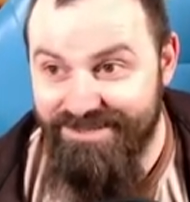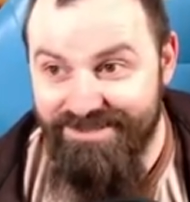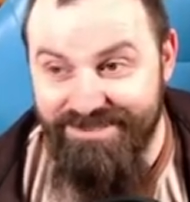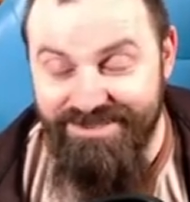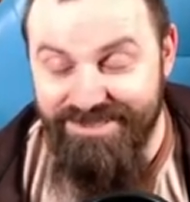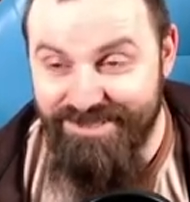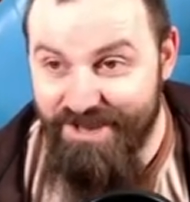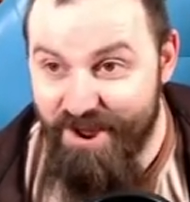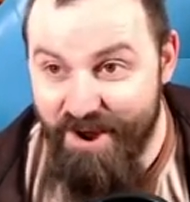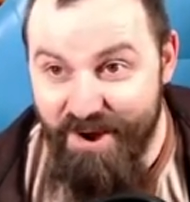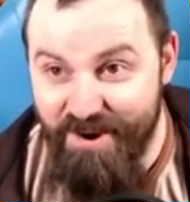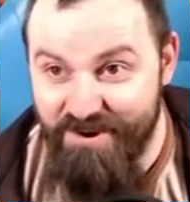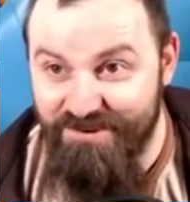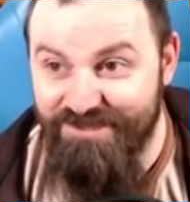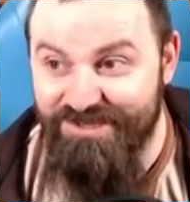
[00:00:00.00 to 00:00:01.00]

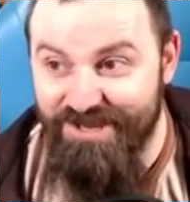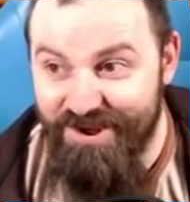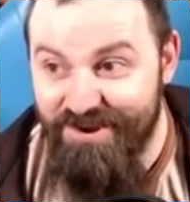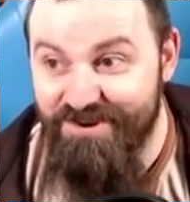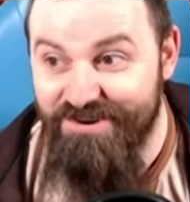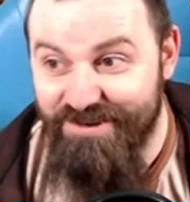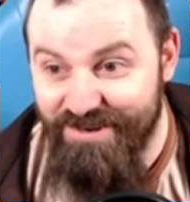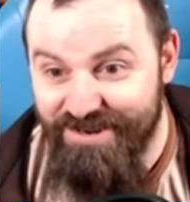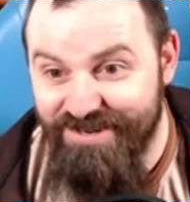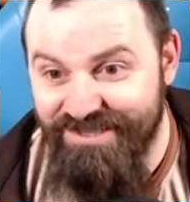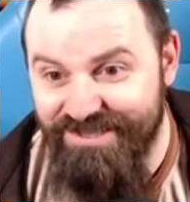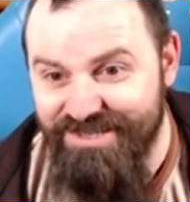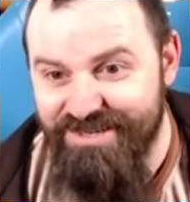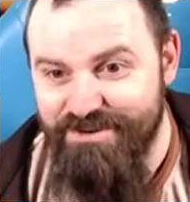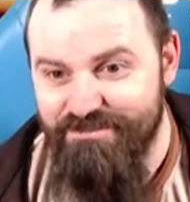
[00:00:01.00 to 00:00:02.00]
so
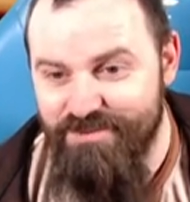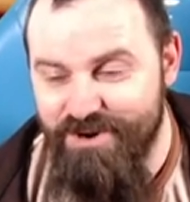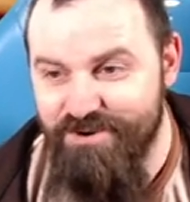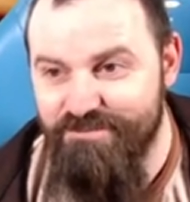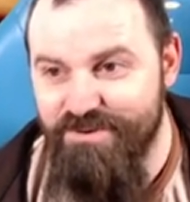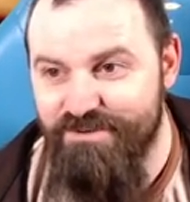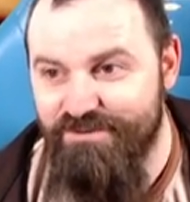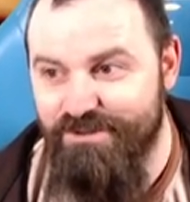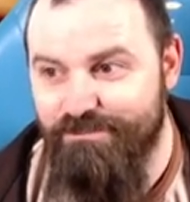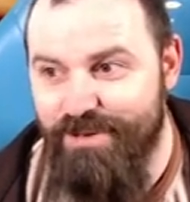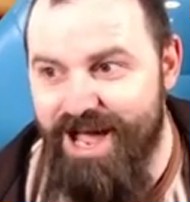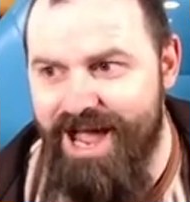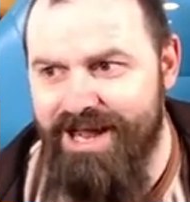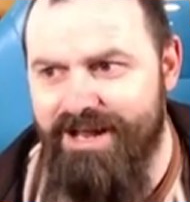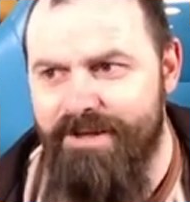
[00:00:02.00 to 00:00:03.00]
good. Broodmother's
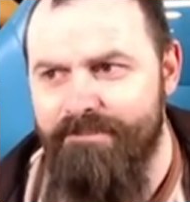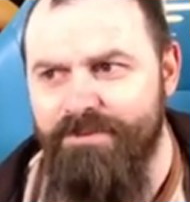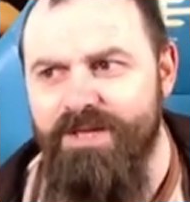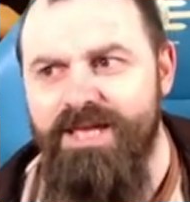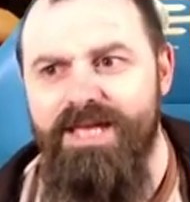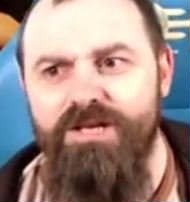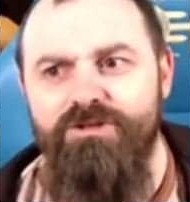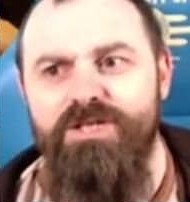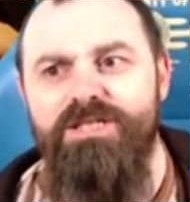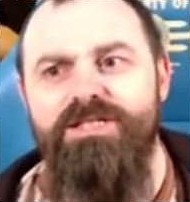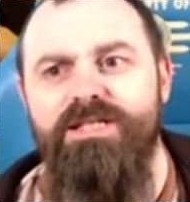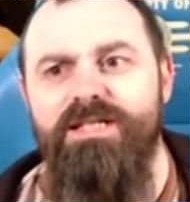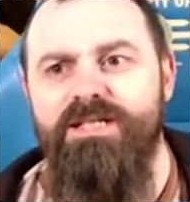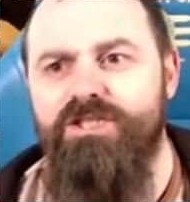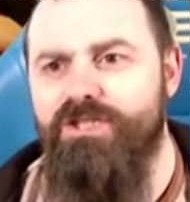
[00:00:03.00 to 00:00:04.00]
back.
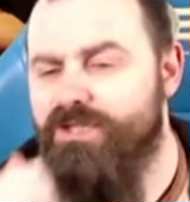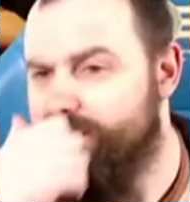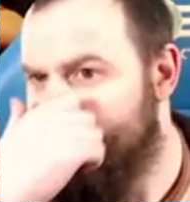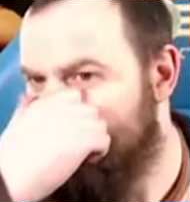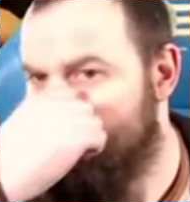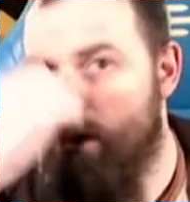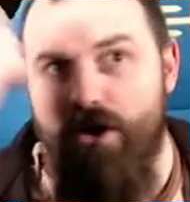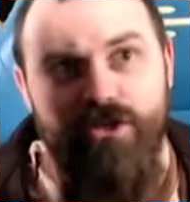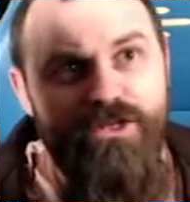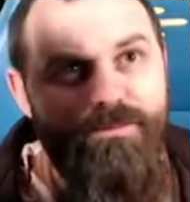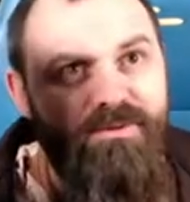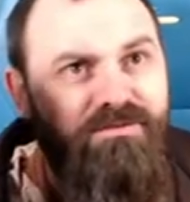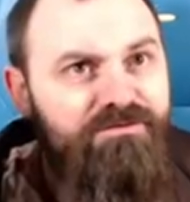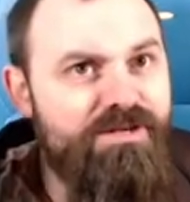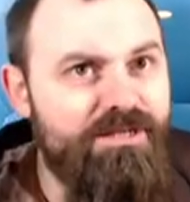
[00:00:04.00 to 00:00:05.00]
Interestingly, she's not on top
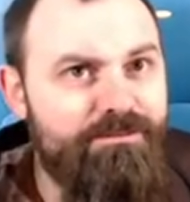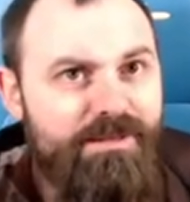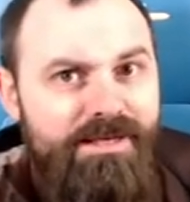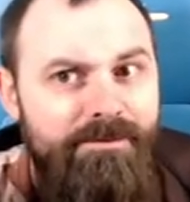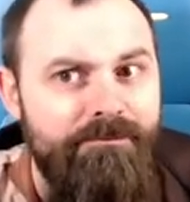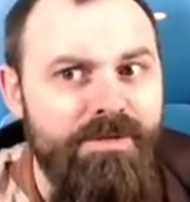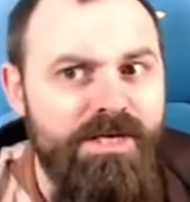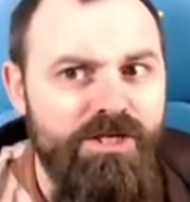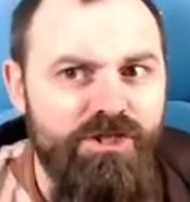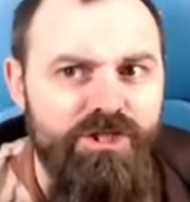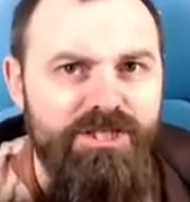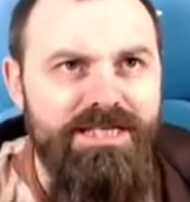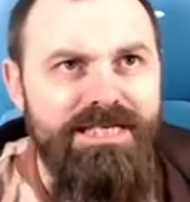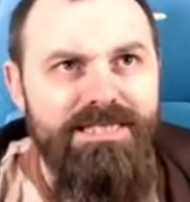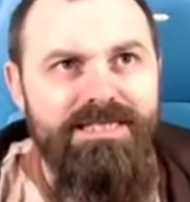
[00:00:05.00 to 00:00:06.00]
of the frisbee.
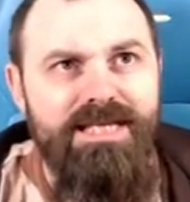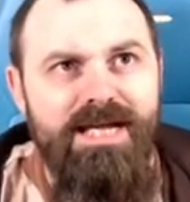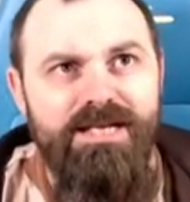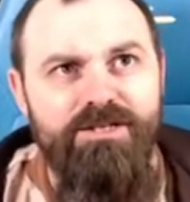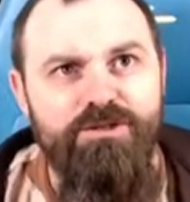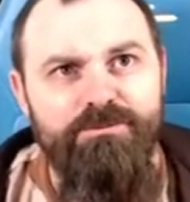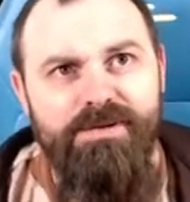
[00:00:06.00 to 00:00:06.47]
She's inside some